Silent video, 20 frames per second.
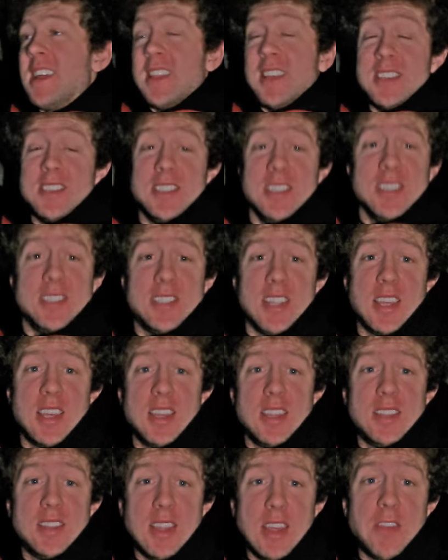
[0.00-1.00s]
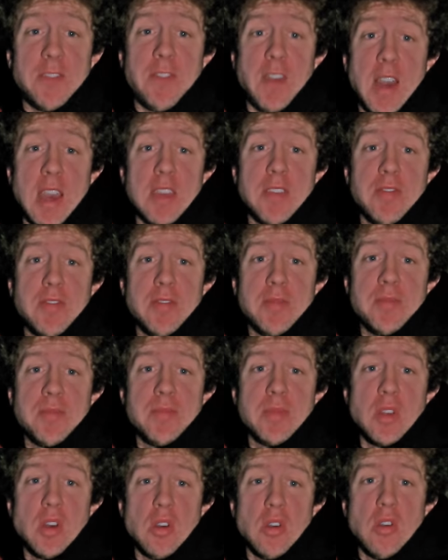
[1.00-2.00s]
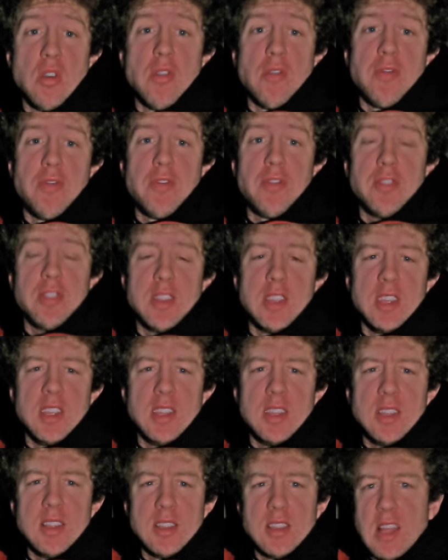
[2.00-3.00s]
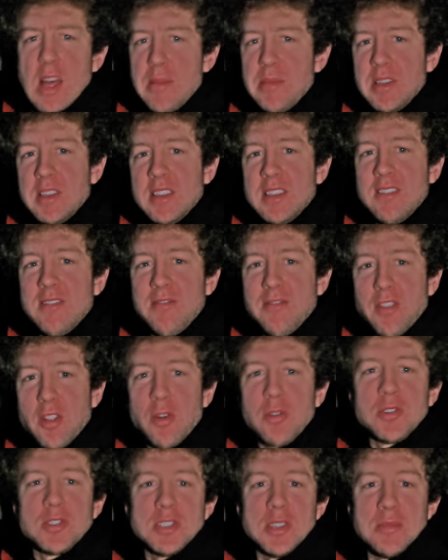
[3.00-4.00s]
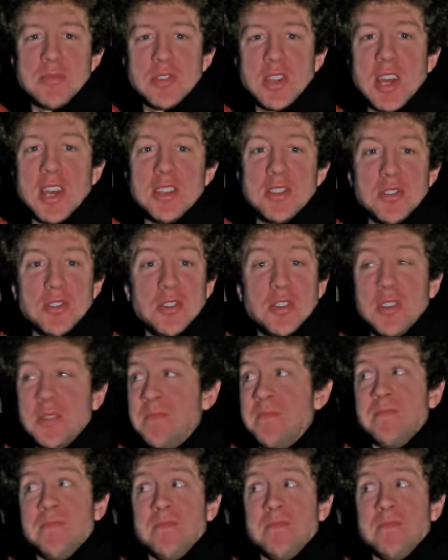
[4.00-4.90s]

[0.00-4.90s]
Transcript: This is uh, day five of the lambing vlogs that I'm trying to do.